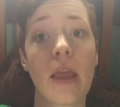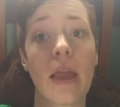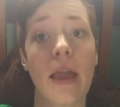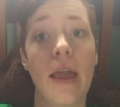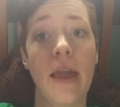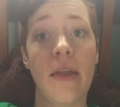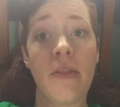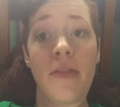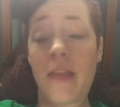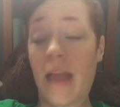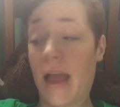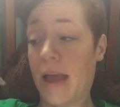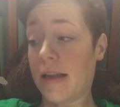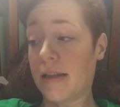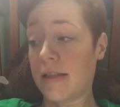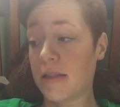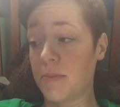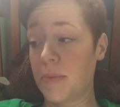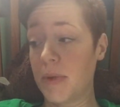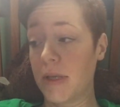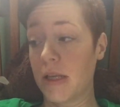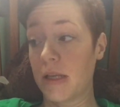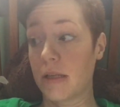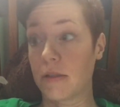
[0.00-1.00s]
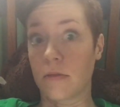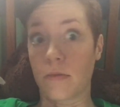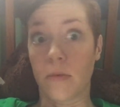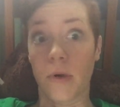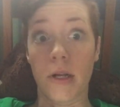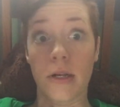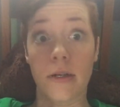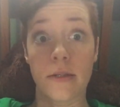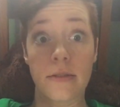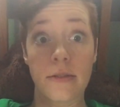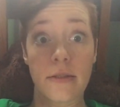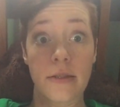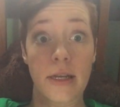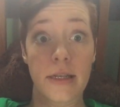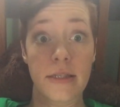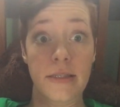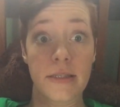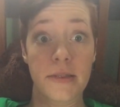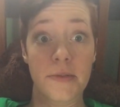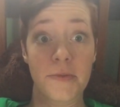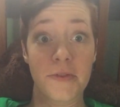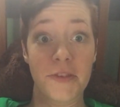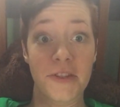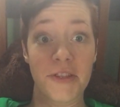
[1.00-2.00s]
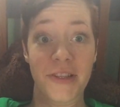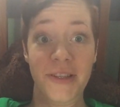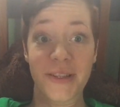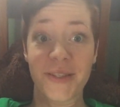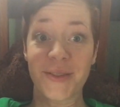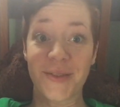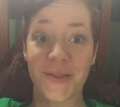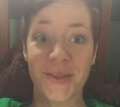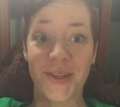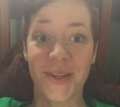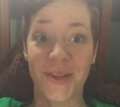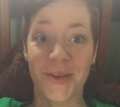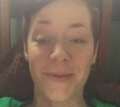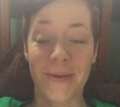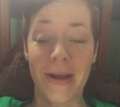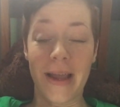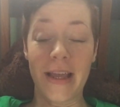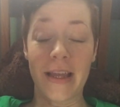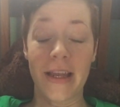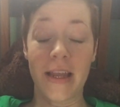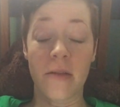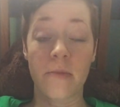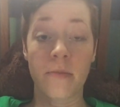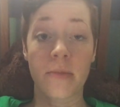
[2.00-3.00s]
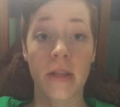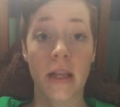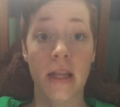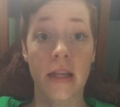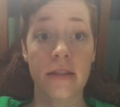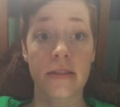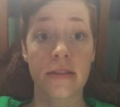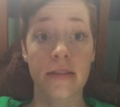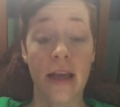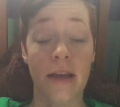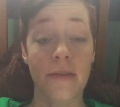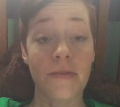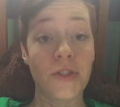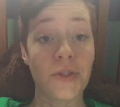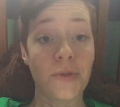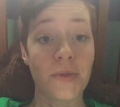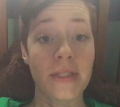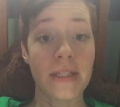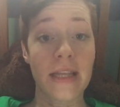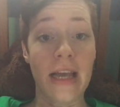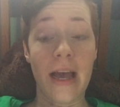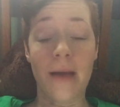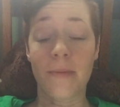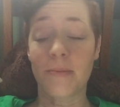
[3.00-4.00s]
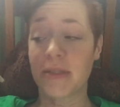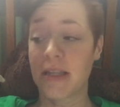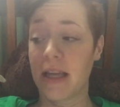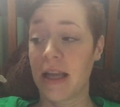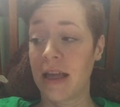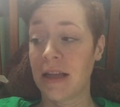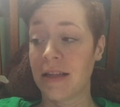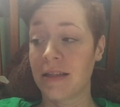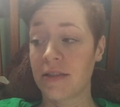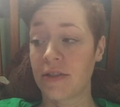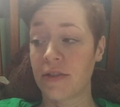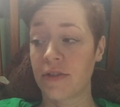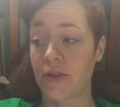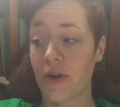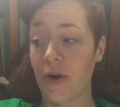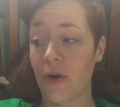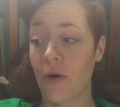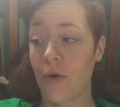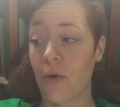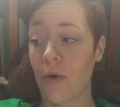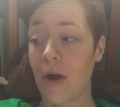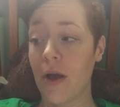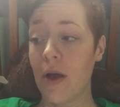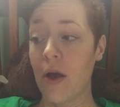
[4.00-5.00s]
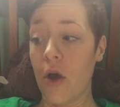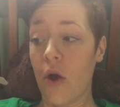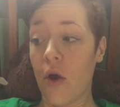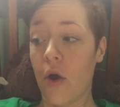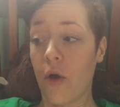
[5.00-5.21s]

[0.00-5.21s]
And that is because water is a lot different than soil, right? And plants have to adapt. And so